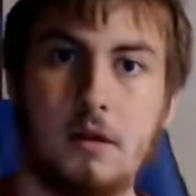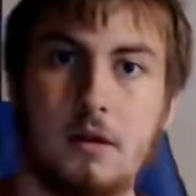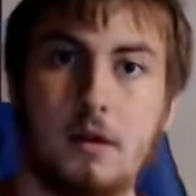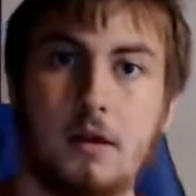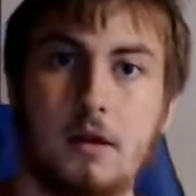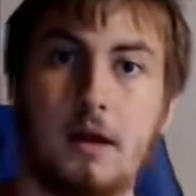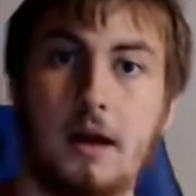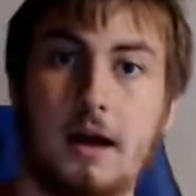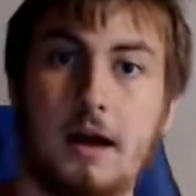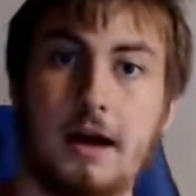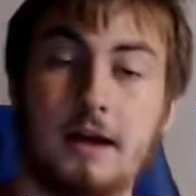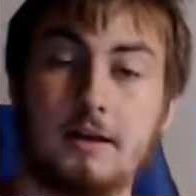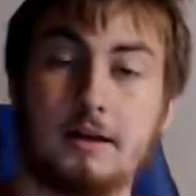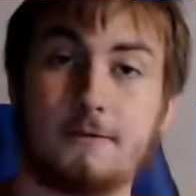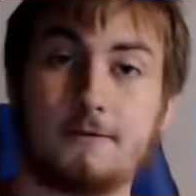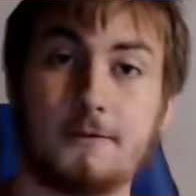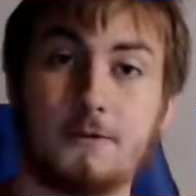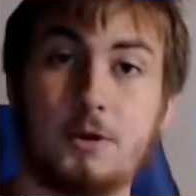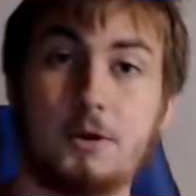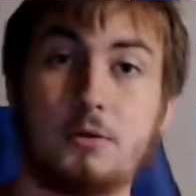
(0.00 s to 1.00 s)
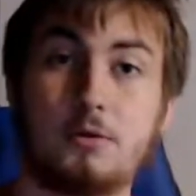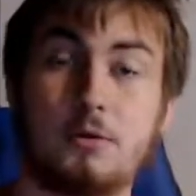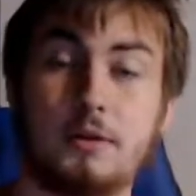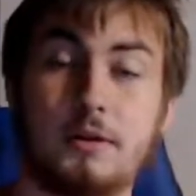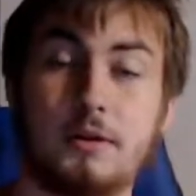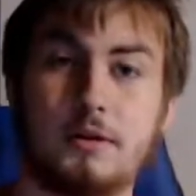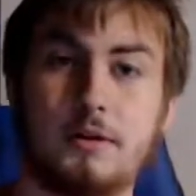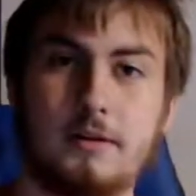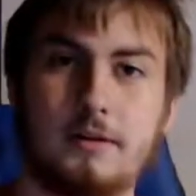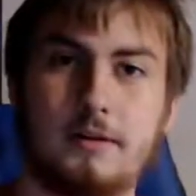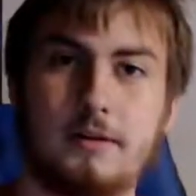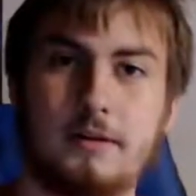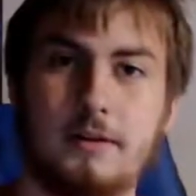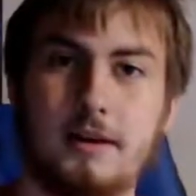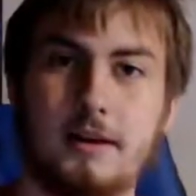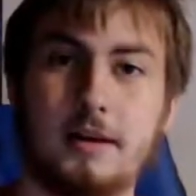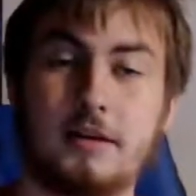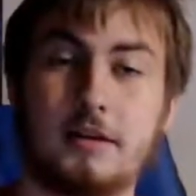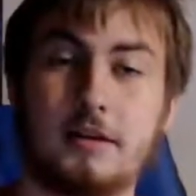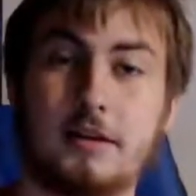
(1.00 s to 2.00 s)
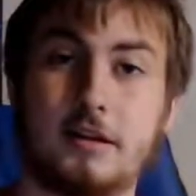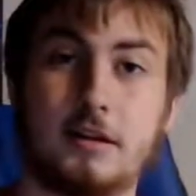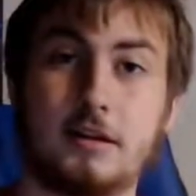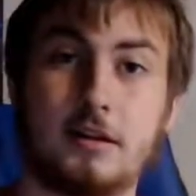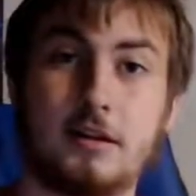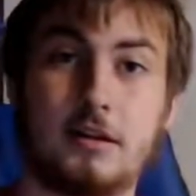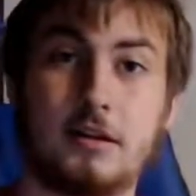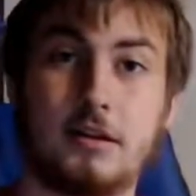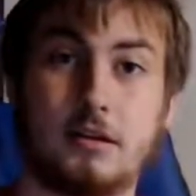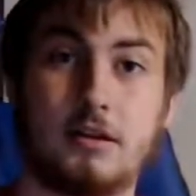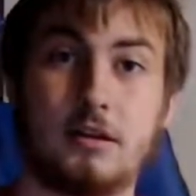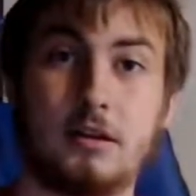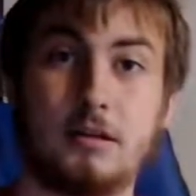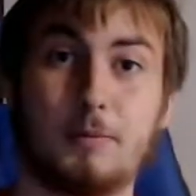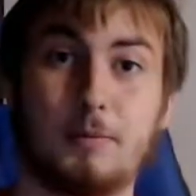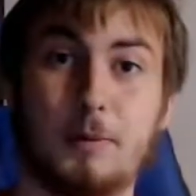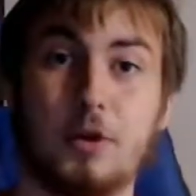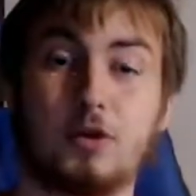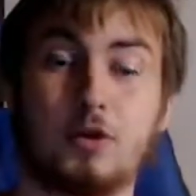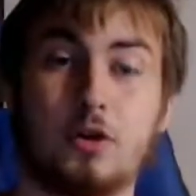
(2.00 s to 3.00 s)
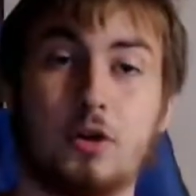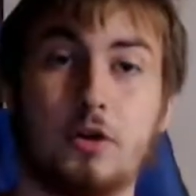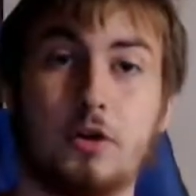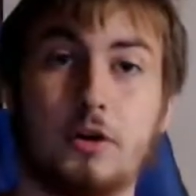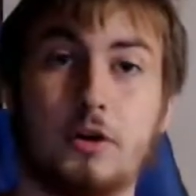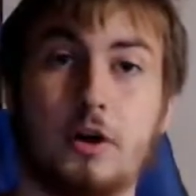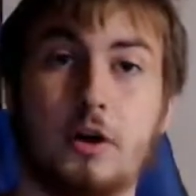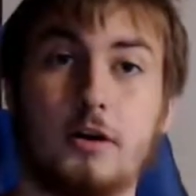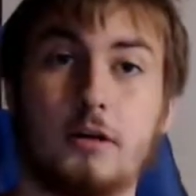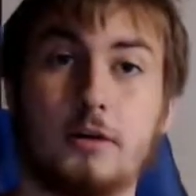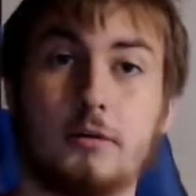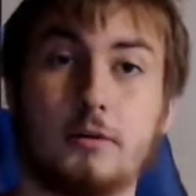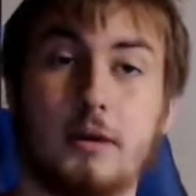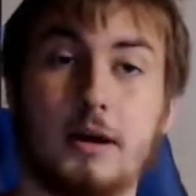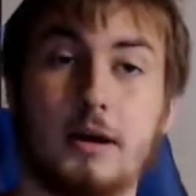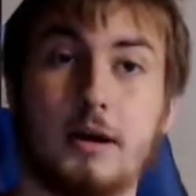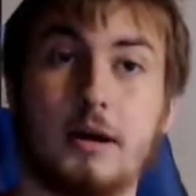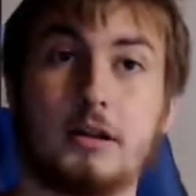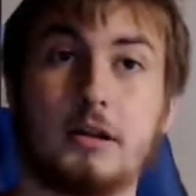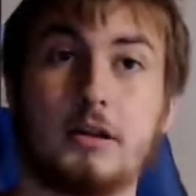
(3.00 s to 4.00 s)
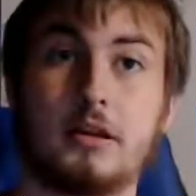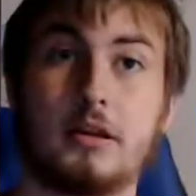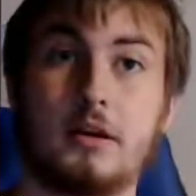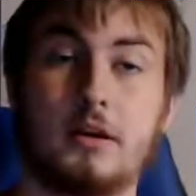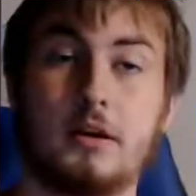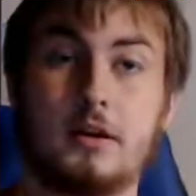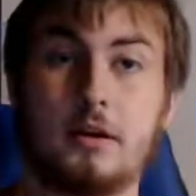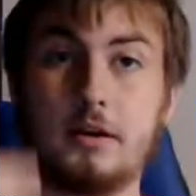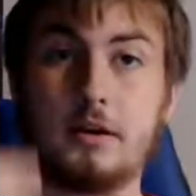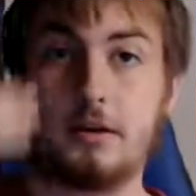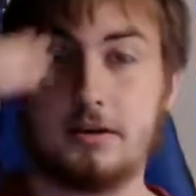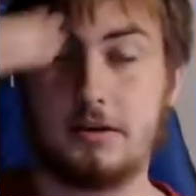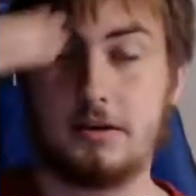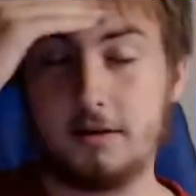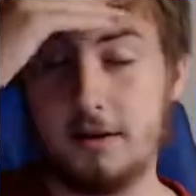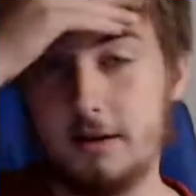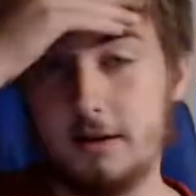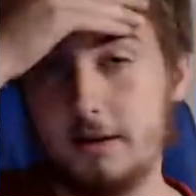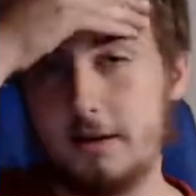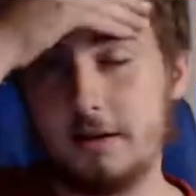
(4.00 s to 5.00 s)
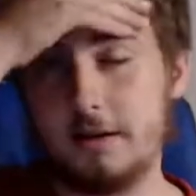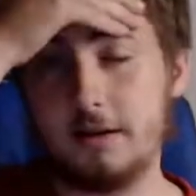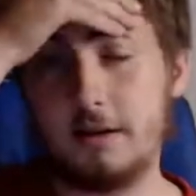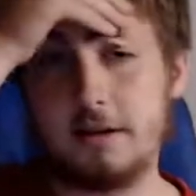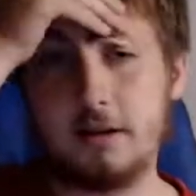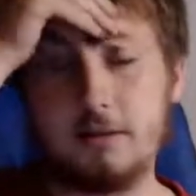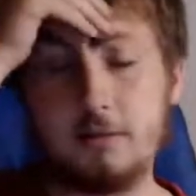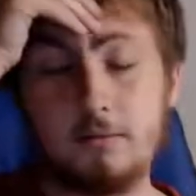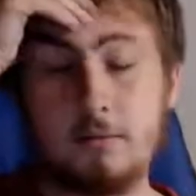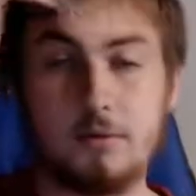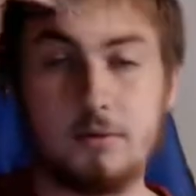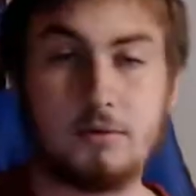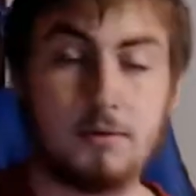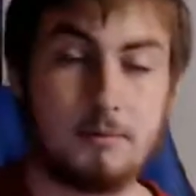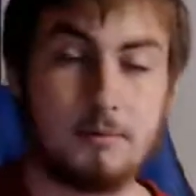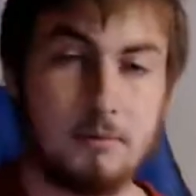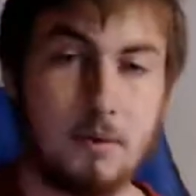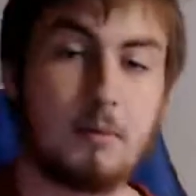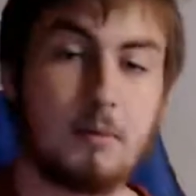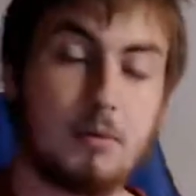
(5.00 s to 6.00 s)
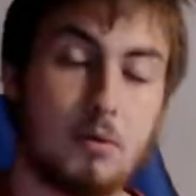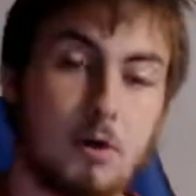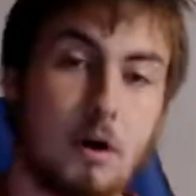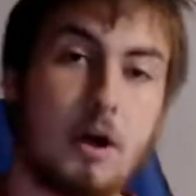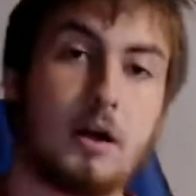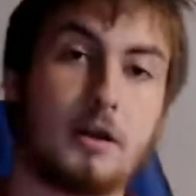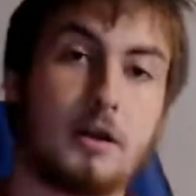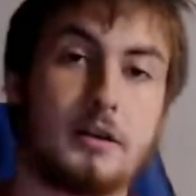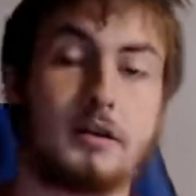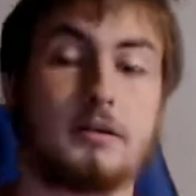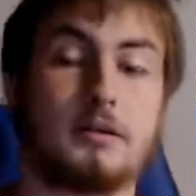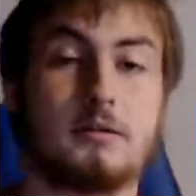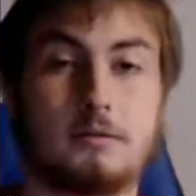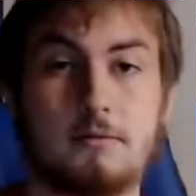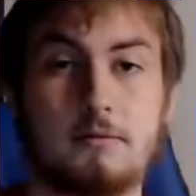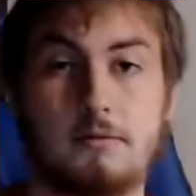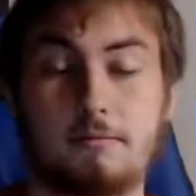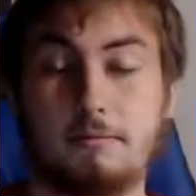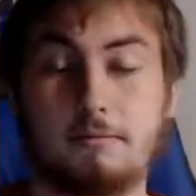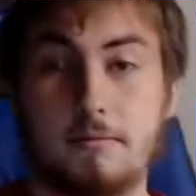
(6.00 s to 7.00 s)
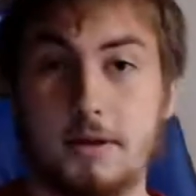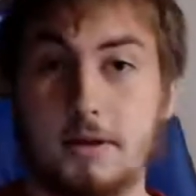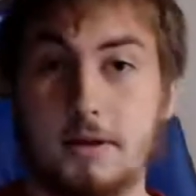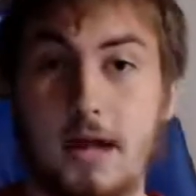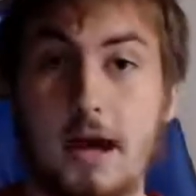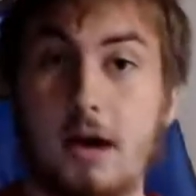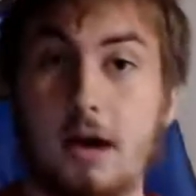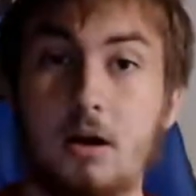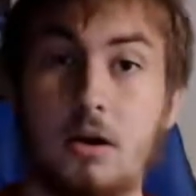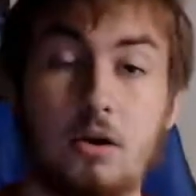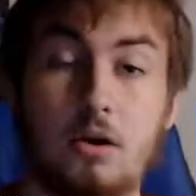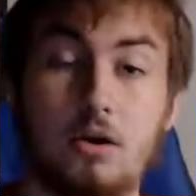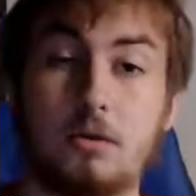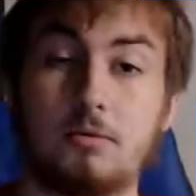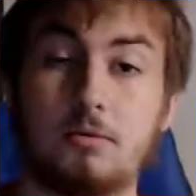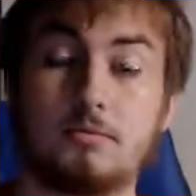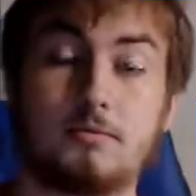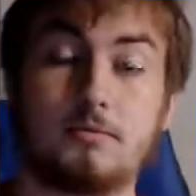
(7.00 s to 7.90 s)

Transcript: Had a few incidents, especially early on in the race. You had the incident between Bubba Wallace and McDowell.